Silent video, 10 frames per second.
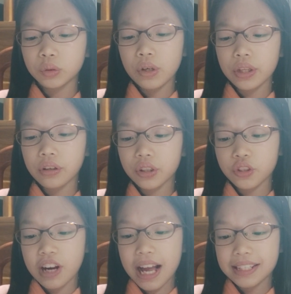with her
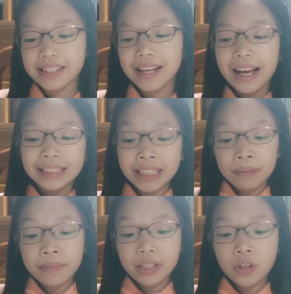dress,
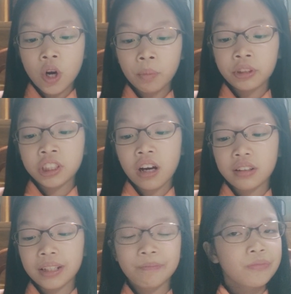said Miss Hope,
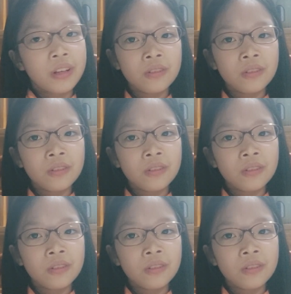chuckling.